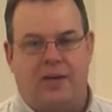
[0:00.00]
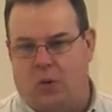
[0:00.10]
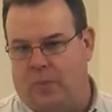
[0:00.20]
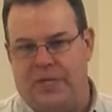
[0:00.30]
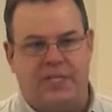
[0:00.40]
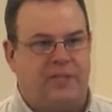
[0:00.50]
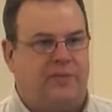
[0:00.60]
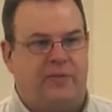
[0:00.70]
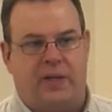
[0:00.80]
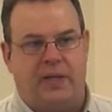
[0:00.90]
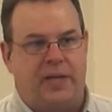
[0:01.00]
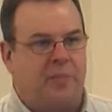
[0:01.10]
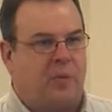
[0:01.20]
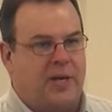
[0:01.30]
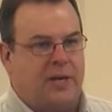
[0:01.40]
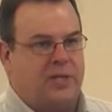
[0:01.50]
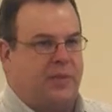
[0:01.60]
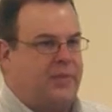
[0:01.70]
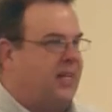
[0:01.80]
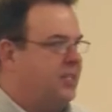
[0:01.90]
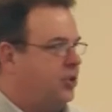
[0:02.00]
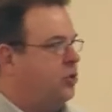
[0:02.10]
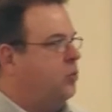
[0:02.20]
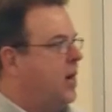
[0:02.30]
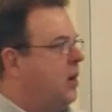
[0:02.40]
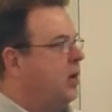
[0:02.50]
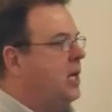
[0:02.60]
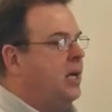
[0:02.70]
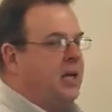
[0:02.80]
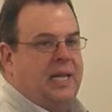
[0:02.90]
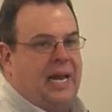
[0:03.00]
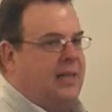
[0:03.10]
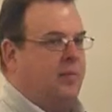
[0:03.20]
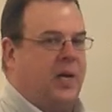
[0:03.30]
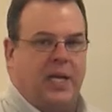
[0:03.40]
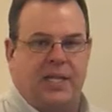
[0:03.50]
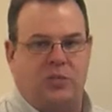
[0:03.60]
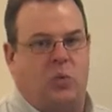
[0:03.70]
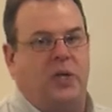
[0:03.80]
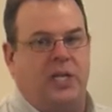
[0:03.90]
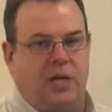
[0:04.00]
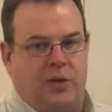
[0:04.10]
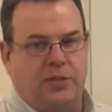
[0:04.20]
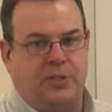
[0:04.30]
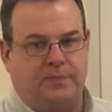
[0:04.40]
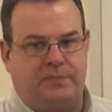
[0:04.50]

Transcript: or a piece of implement or something that's used rarely. That thing might last 20 years.